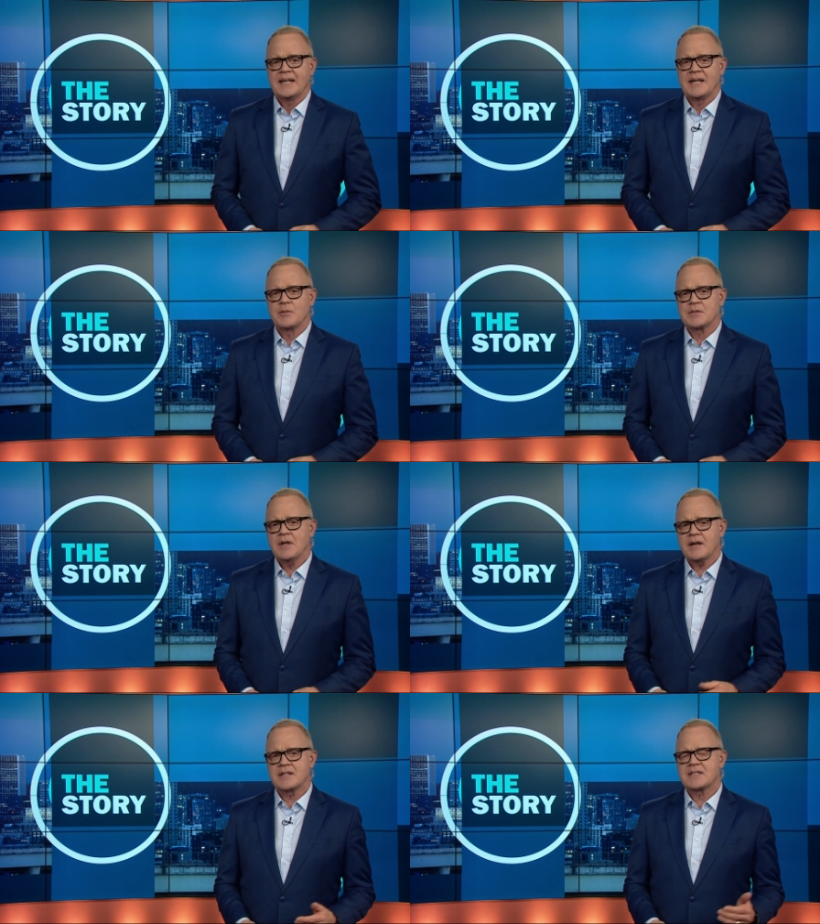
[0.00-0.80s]
It was
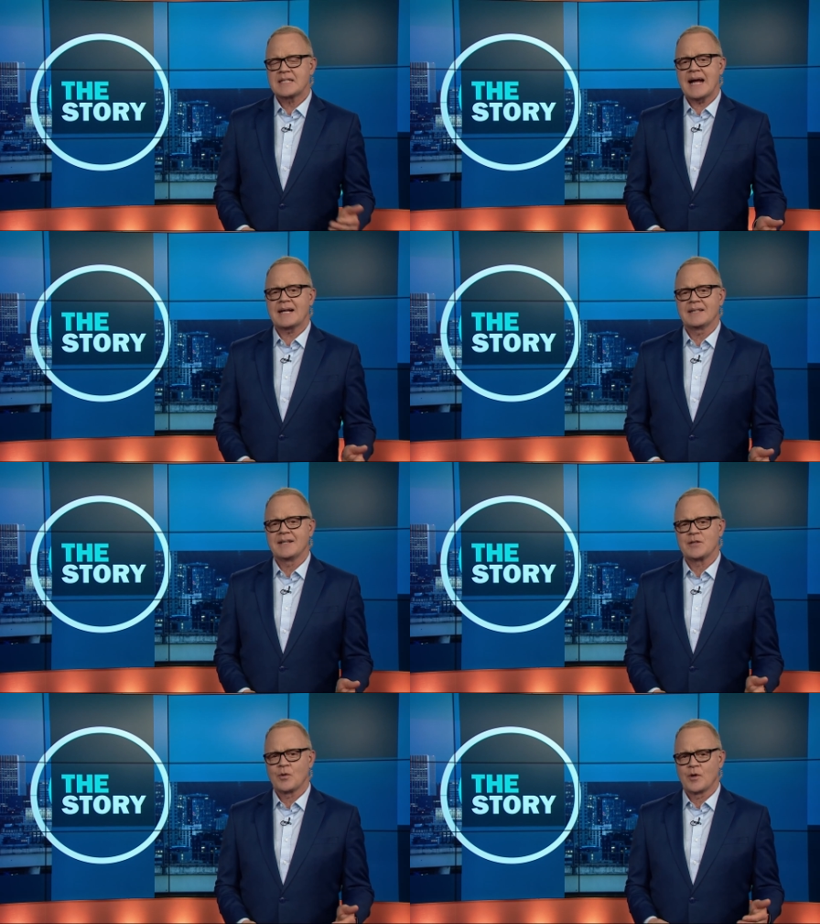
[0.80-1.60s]
not
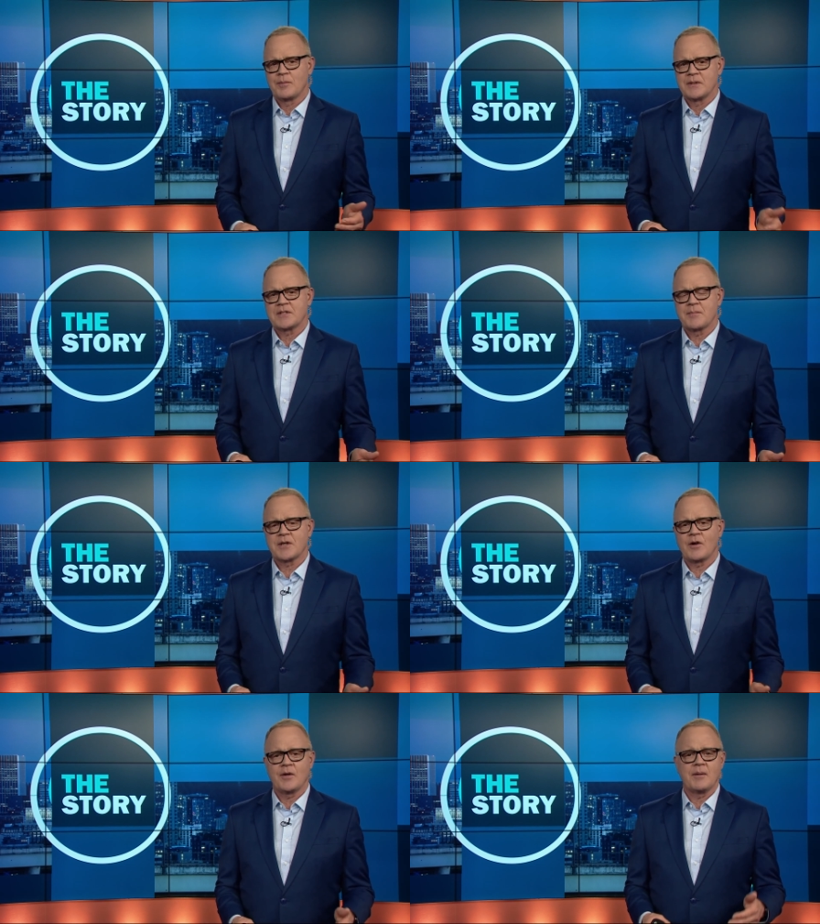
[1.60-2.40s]
exactly a door, but
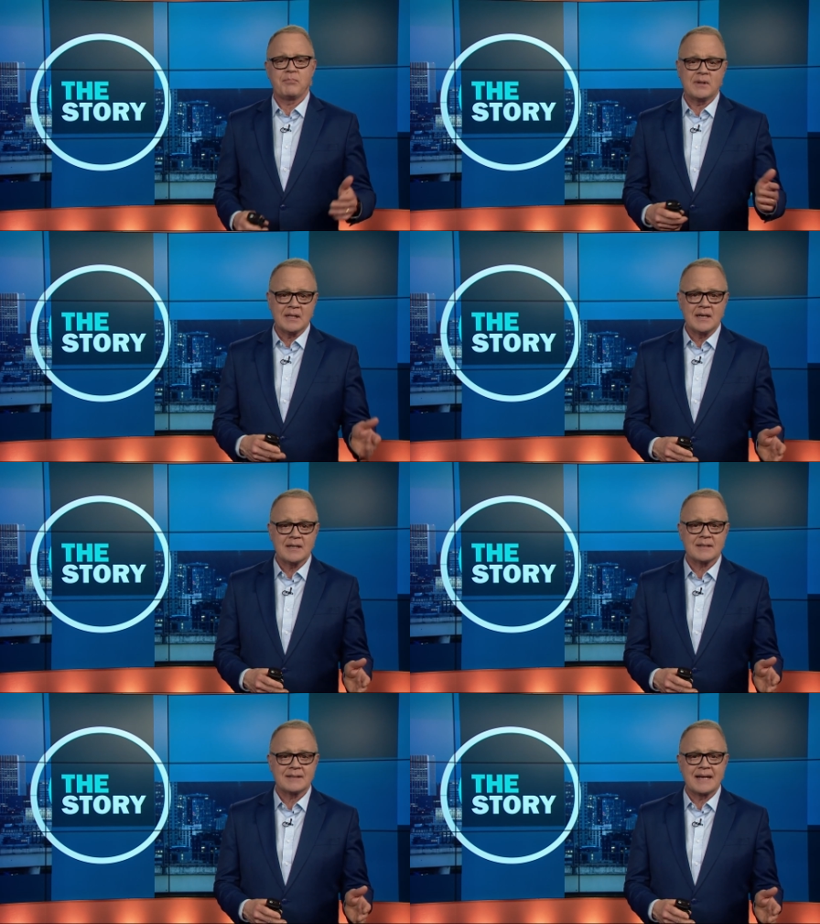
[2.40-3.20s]
something called a
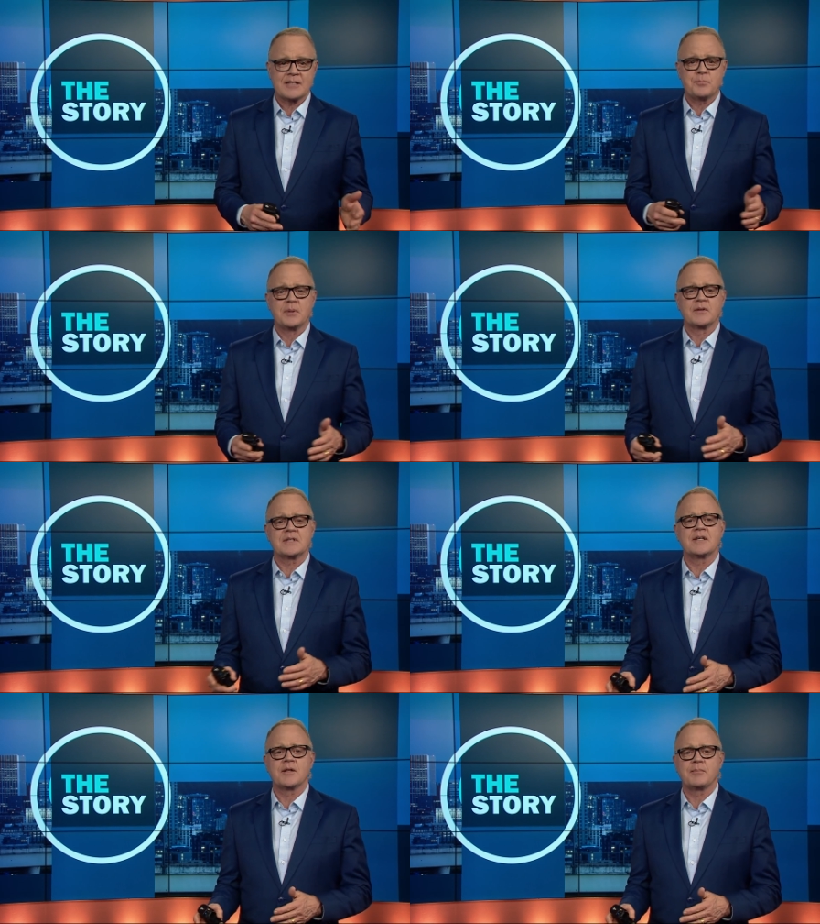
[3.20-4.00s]
plug that's
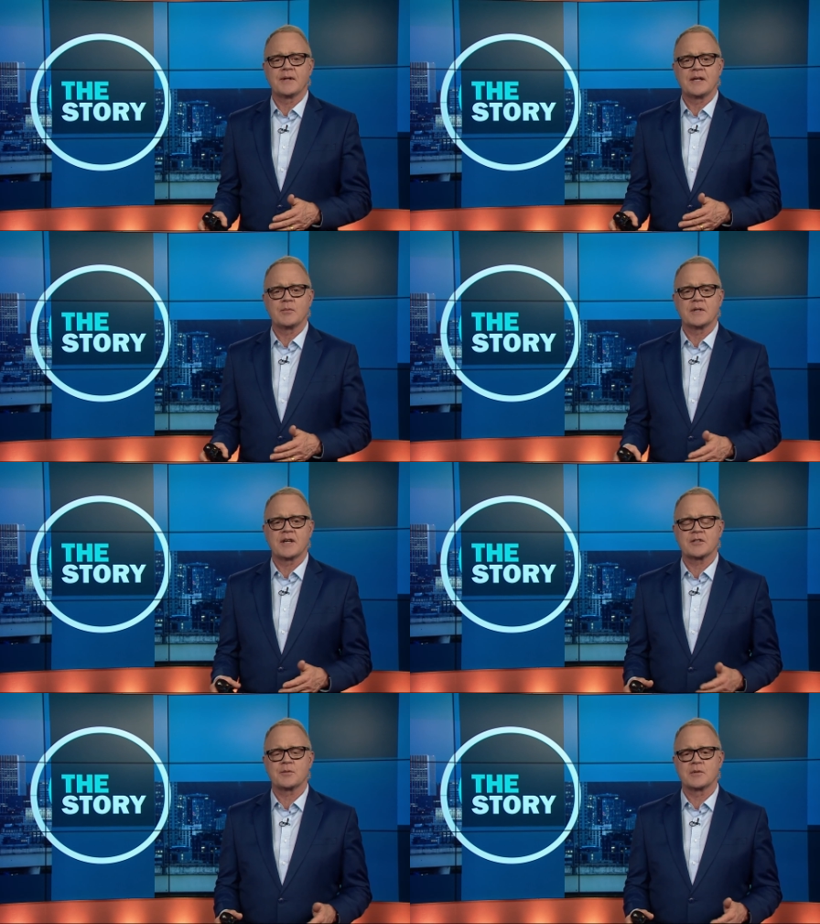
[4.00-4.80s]
built into the plane when
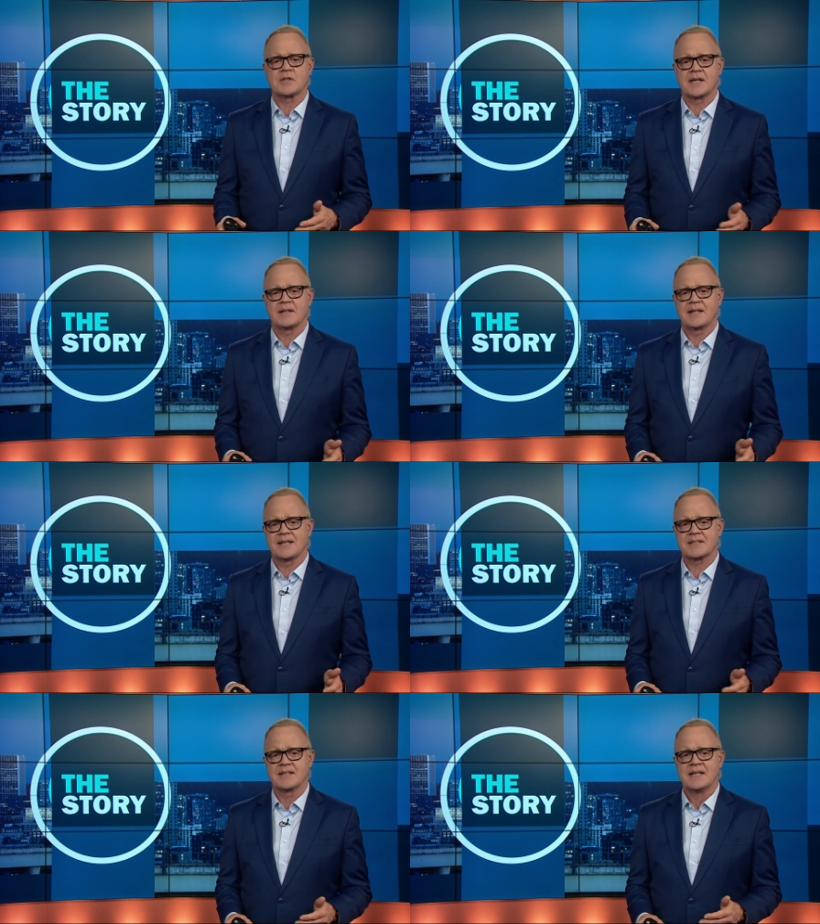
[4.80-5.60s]
customers like
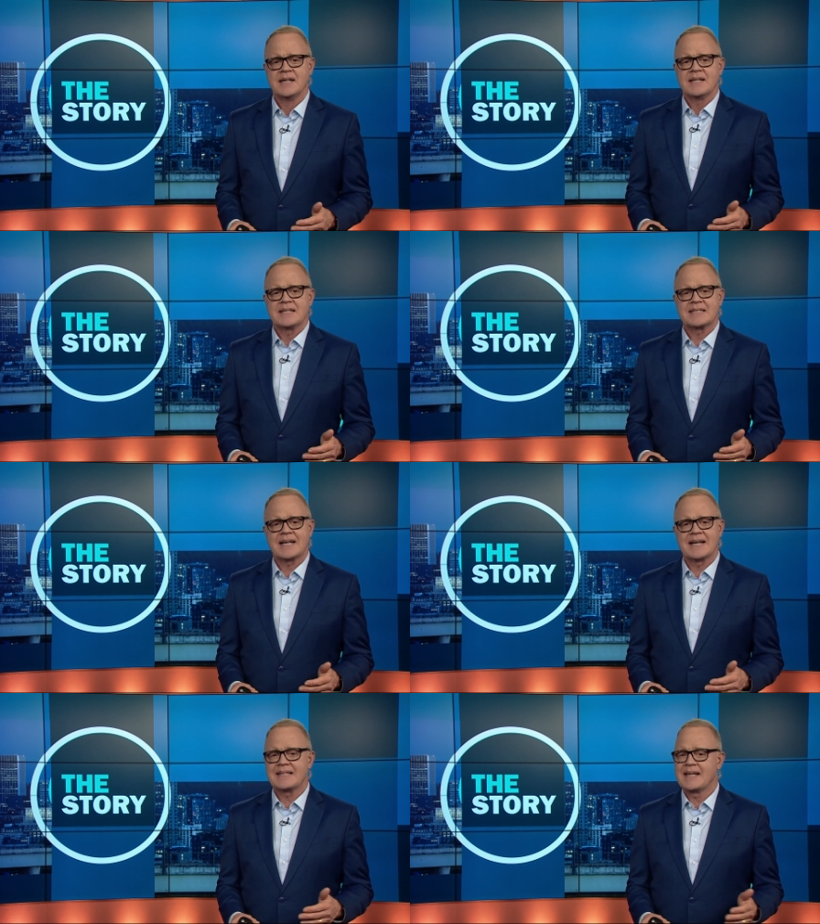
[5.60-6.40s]
Alaska
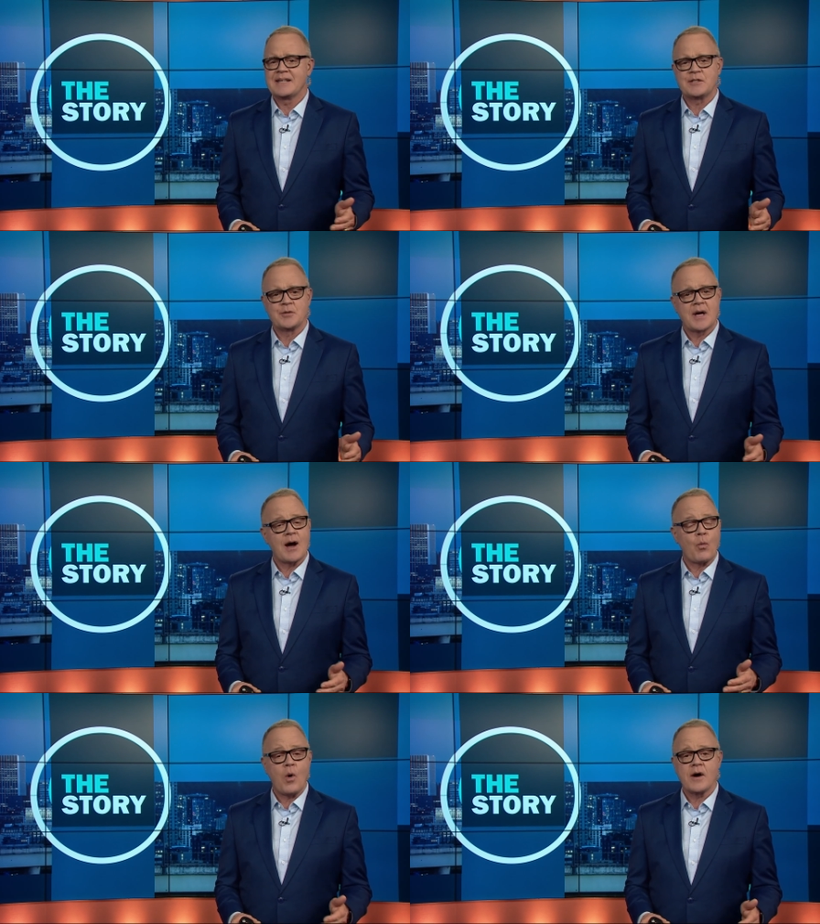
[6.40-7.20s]
decide they do
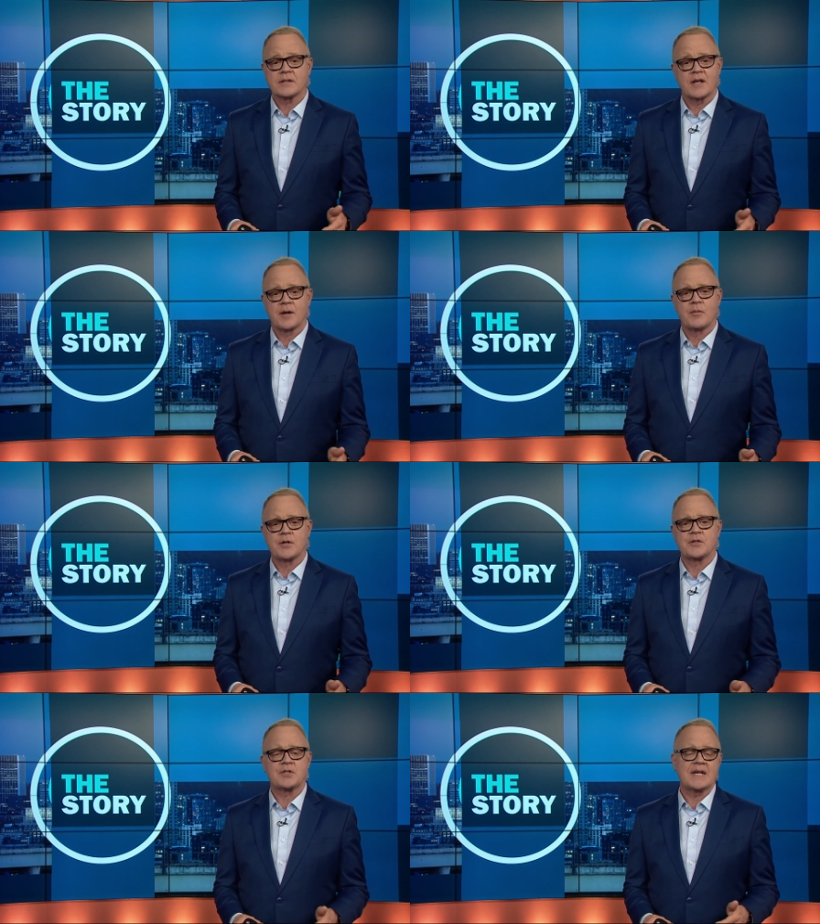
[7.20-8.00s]
not want an
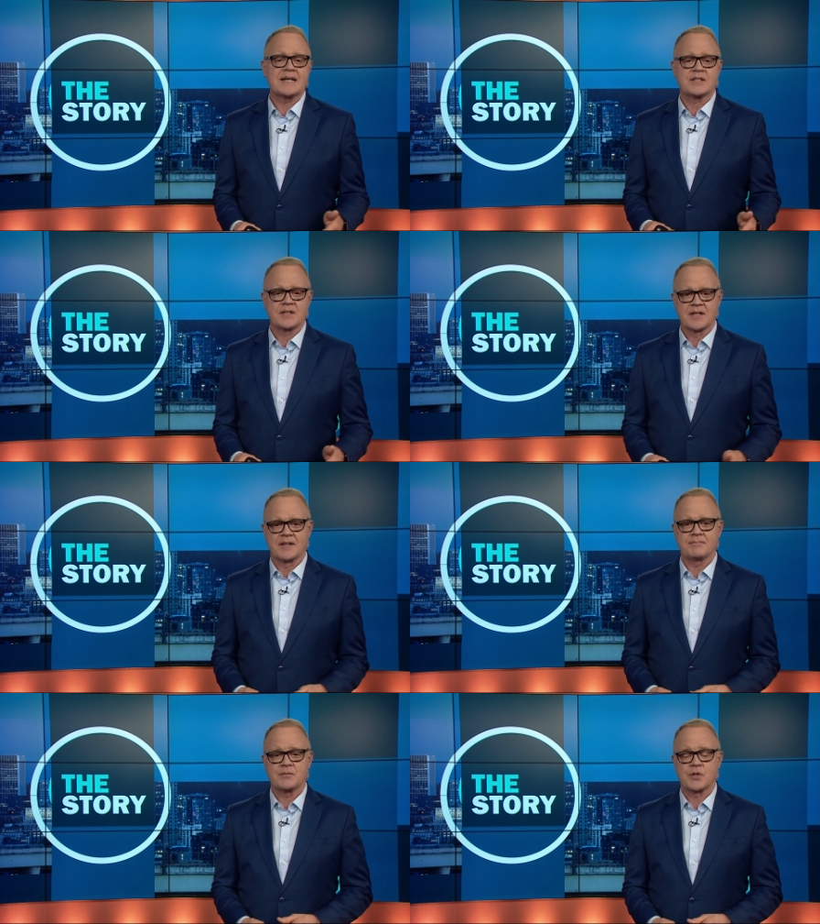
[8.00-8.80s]
emergency exit
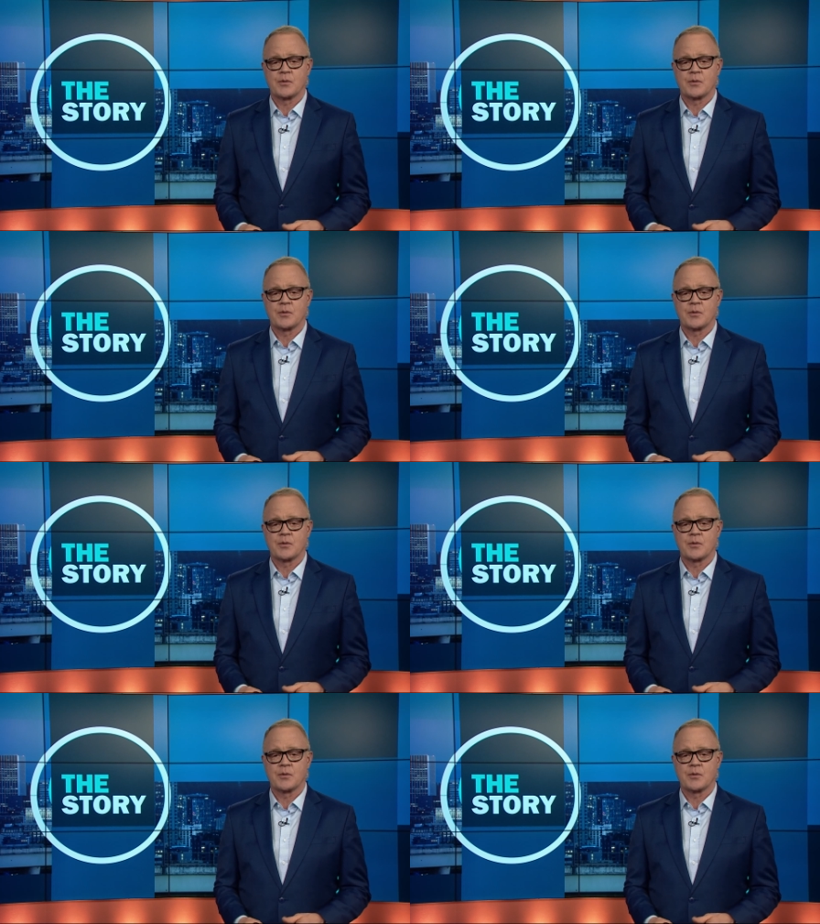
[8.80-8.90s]
there. So